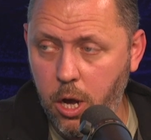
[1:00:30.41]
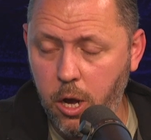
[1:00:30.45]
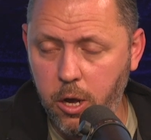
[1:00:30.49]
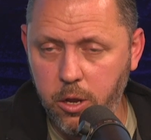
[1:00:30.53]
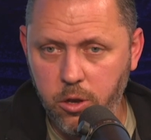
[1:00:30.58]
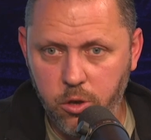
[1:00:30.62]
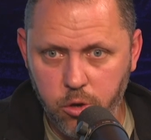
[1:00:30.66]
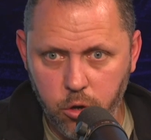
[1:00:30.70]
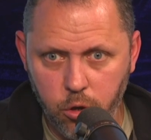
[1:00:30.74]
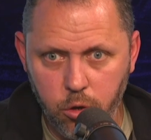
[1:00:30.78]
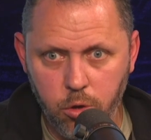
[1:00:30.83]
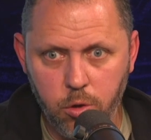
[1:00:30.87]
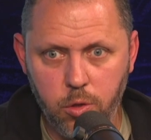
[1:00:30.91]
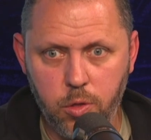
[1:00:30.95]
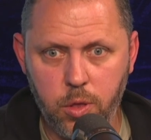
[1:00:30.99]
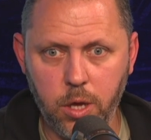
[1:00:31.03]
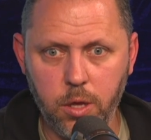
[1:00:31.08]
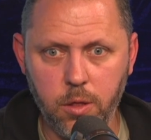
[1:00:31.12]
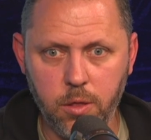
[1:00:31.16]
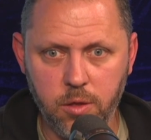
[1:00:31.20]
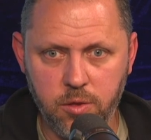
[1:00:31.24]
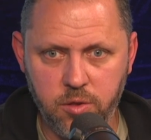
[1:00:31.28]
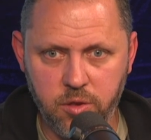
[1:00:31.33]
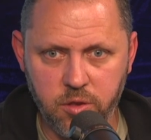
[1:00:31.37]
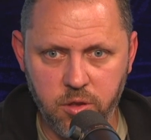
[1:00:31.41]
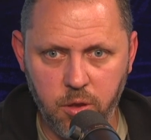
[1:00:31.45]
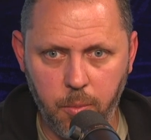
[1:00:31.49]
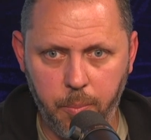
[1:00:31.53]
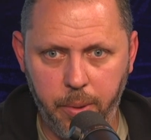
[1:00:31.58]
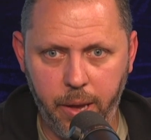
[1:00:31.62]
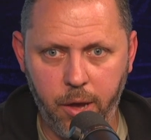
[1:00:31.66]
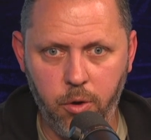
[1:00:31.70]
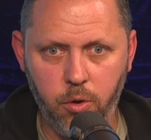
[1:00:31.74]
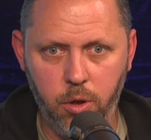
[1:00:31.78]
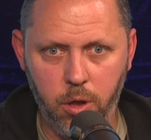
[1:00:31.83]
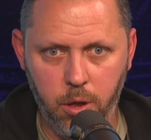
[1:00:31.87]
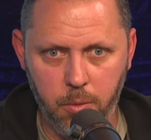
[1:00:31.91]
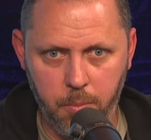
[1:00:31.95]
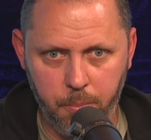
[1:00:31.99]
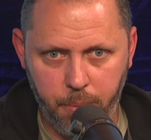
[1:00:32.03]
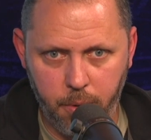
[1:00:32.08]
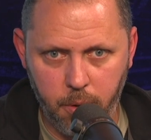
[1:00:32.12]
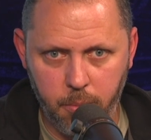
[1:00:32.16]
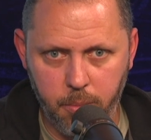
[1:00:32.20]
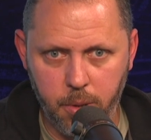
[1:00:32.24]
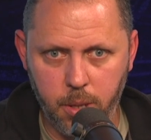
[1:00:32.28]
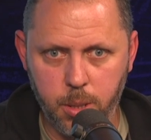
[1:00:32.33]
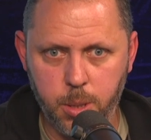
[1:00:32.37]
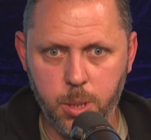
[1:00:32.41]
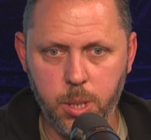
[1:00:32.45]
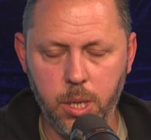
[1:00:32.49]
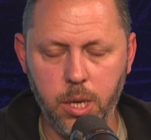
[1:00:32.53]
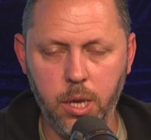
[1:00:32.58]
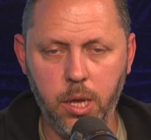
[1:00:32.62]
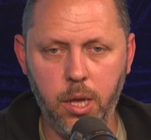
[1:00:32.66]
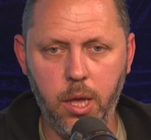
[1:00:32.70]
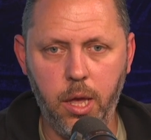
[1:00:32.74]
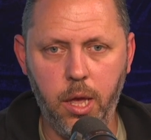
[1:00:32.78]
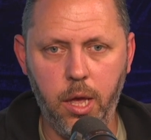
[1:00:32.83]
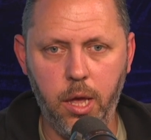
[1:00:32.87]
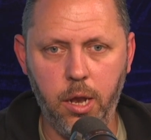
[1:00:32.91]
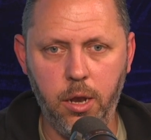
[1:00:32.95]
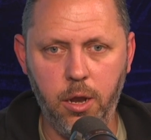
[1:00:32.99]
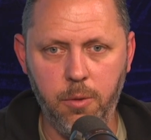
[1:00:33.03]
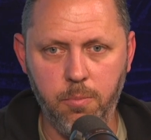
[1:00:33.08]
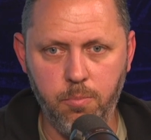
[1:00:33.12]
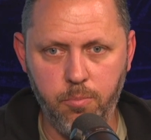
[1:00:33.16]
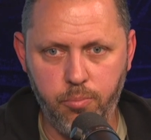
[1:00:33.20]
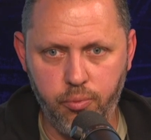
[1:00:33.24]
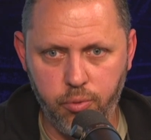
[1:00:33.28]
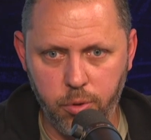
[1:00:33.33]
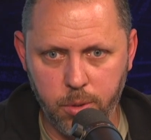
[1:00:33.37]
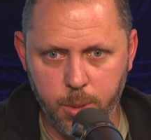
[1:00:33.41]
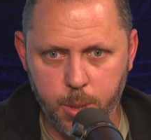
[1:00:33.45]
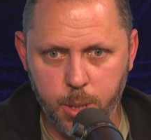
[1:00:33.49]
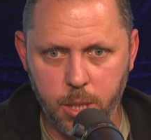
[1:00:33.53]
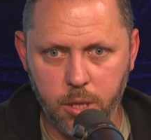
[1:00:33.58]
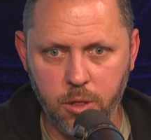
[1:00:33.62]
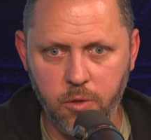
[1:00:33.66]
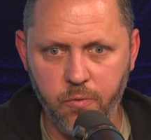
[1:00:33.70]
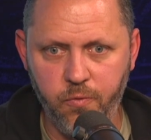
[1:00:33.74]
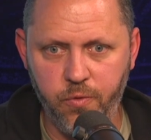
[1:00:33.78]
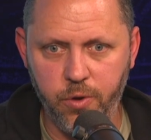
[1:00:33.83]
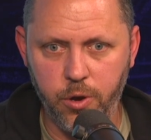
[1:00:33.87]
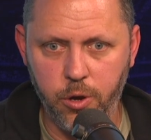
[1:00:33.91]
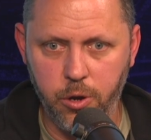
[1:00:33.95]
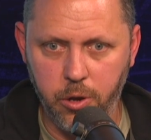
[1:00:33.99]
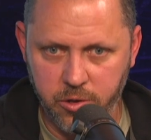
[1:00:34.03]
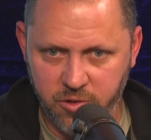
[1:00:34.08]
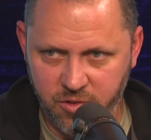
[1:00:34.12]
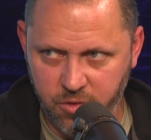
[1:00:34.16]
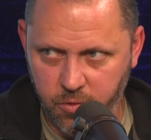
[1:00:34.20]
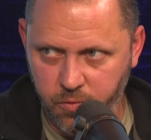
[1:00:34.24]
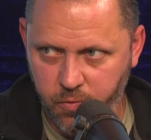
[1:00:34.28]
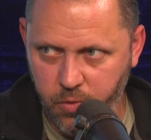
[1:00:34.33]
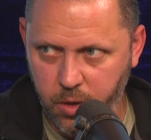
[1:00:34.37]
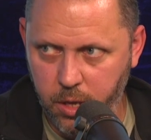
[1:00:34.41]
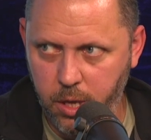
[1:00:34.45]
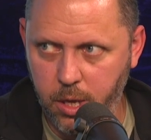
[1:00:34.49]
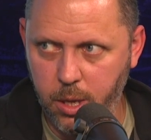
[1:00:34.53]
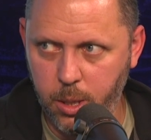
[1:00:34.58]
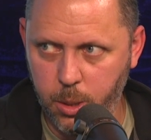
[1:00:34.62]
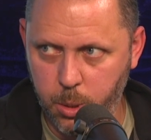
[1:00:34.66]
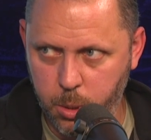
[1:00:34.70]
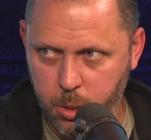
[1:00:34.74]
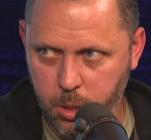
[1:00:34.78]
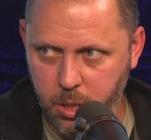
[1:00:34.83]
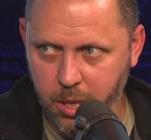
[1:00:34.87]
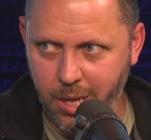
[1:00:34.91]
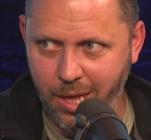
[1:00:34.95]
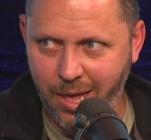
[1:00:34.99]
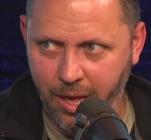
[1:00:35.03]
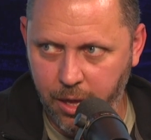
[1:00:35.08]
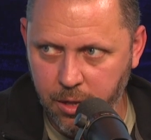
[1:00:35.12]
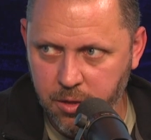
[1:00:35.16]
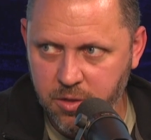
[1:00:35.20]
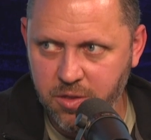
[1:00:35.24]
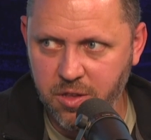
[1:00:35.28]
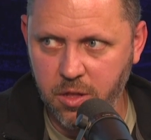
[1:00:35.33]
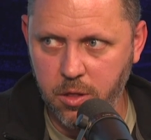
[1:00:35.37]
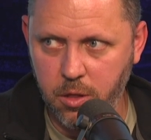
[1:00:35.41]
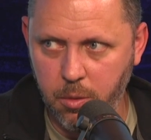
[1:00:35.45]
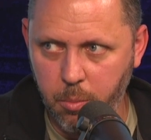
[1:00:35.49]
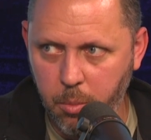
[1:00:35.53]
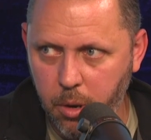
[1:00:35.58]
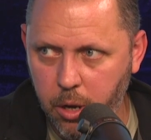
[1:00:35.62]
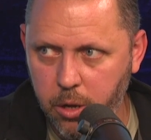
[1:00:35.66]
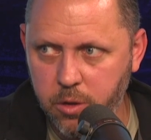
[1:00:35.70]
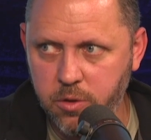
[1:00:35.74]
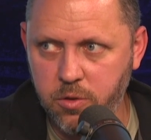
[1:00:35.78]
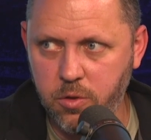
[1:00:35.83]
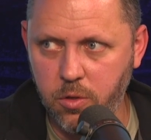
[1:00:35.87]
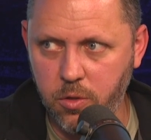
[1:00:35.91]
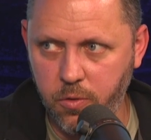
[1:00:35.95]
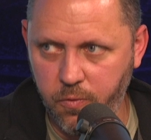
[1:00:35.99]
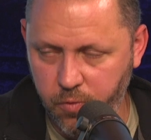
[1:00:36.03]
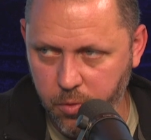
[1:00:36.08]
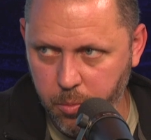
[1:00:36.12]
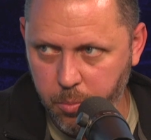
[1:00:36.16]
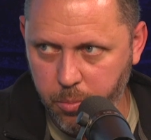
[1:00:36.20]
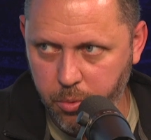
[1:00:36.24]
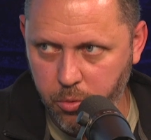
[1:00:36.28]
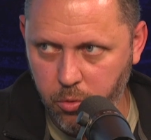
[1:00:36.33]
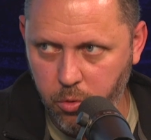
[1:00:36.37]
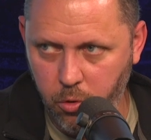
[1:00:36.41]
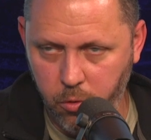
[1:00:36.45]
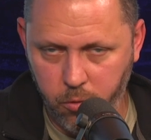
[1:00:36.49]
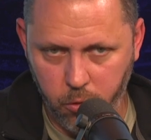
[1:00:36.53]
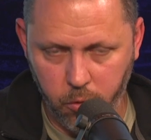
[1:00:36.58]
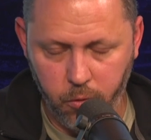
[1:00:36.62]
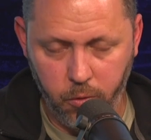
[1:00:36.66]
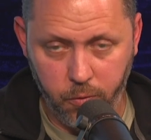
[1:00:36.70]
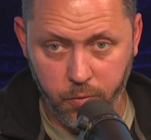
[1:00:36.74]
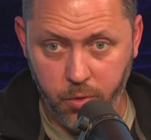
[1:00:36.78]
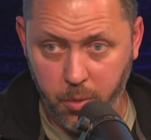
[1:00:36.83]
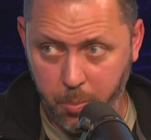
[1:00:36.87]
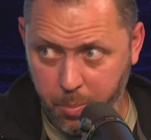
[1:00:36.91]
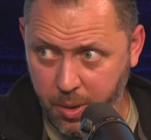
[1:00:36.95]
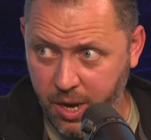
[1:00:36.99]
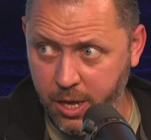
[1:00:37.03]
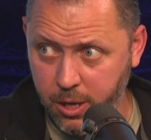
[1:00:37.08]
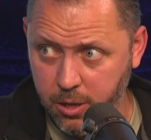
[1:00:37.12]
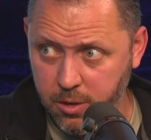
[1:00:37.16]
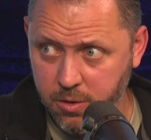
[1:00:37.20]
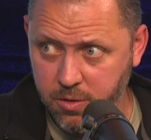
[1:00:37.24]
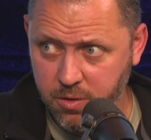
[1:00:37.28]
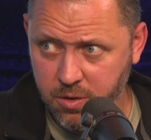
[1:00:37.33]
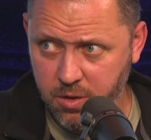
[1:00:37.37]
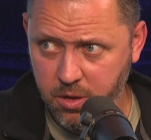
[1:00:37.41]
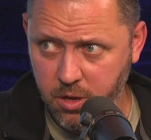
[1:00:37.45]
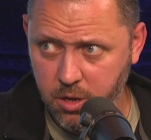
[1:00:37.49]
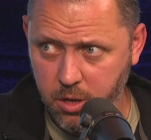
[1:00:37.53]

I do think this is about implementing and imprinting the philosophy into the heads and the minds of the football or of the players,